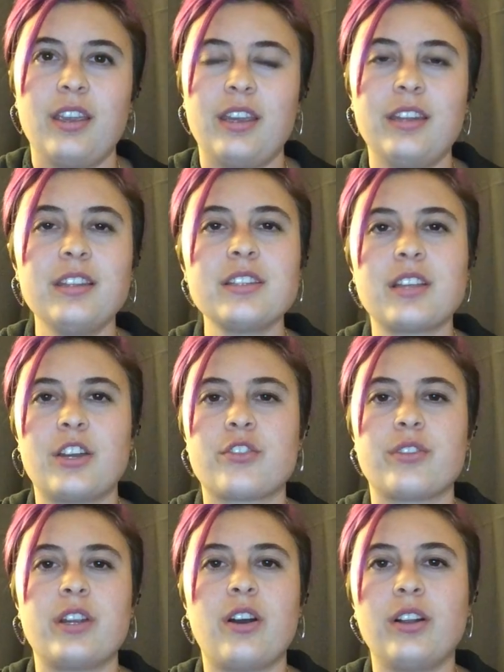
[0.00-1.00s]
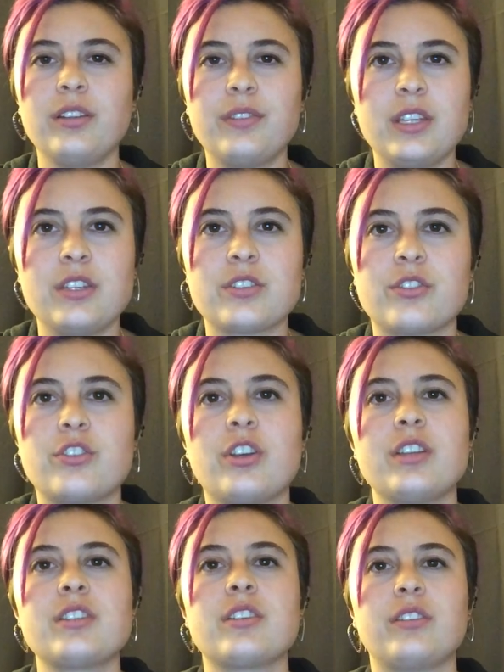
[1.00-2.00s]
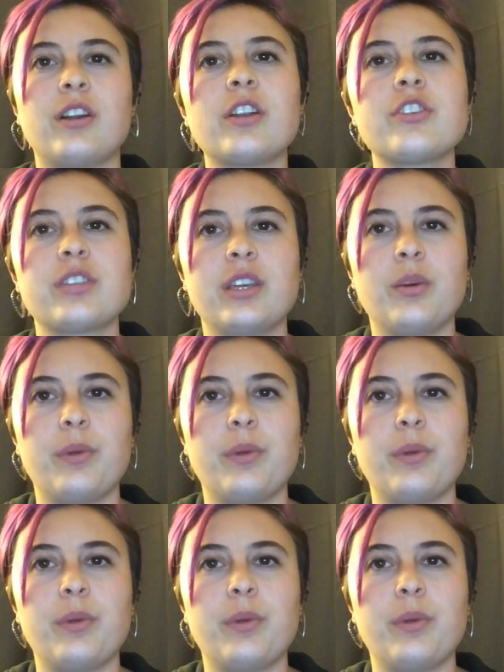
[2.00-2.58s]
In this country, all of these are just large-scale